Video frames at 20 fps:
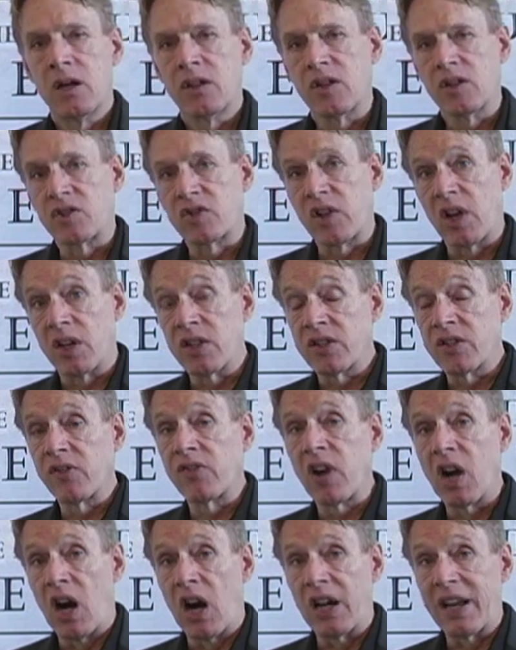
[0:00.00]
the sons
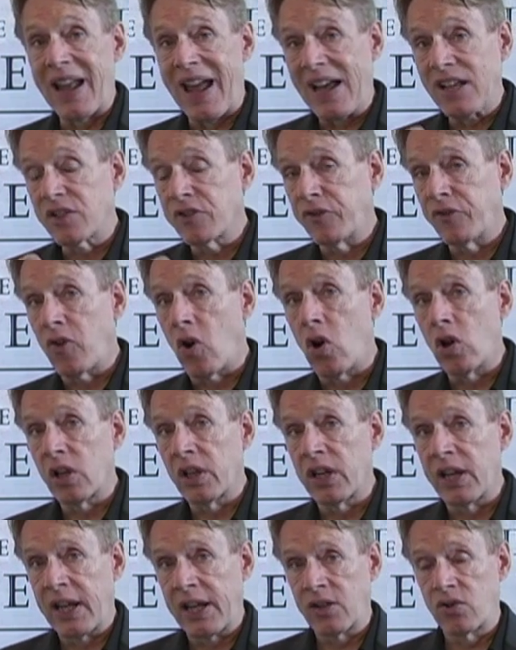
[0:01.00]
of God as
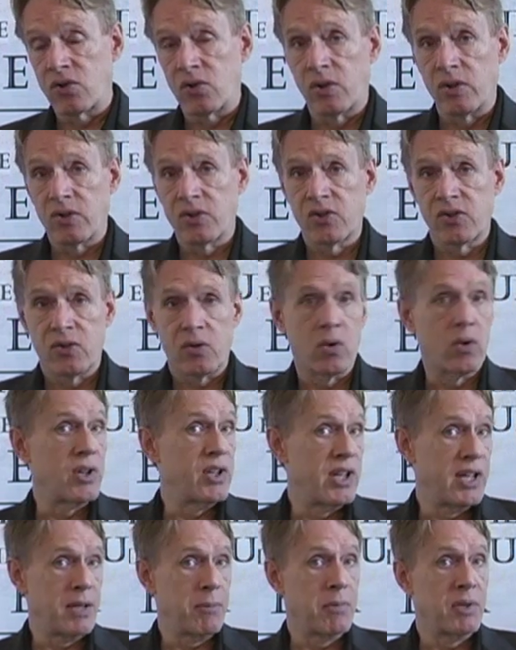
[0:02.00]
fallen angels or
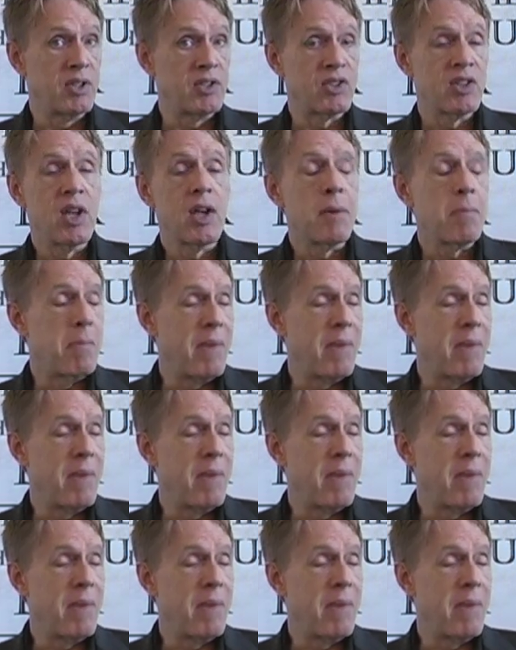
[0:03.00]
demons